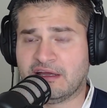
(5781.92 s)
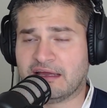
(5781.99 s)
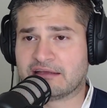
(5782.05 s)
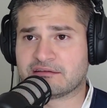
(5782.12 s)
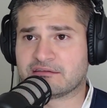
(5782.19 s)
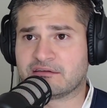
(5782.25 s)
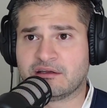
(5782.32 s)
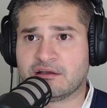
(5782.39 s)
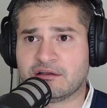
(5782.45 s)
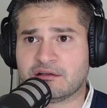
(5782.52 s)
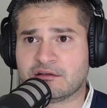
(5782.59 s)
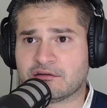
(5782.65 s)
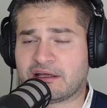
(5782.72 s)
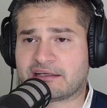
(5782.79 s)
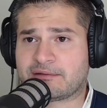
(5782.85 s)
And
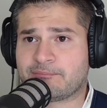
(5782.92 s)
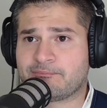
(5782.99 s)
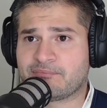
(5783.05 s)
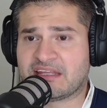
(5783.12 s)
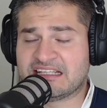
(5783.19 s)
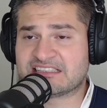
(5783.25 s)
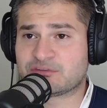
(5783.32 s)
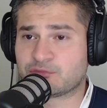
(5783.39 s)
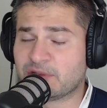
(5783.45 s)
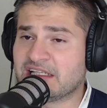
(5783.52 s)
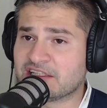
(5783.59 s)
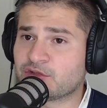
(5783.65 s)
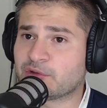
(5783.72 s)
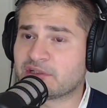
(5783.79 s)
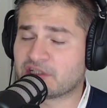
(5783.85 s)
like he's really
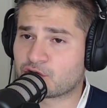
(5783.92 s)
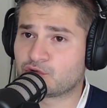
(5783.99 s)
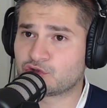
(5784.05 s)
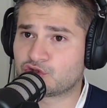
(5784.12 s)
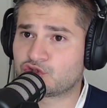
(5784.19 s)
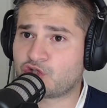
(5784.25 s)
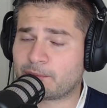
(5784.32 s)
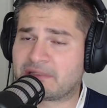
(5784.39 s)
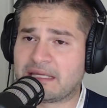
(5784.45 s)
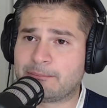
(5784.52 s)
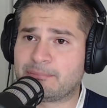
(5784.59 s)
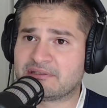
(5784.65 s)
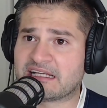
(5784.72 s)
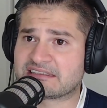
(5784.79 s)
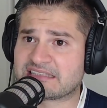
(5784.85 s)
doing a good job
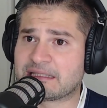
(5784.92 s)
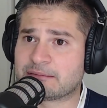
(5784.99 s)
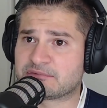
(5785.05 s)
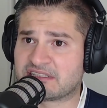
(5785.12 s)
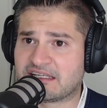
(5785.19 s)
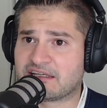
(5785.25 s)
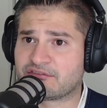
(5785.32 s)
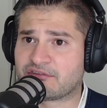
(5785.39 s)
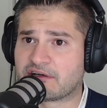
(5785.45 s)
keeping that team together.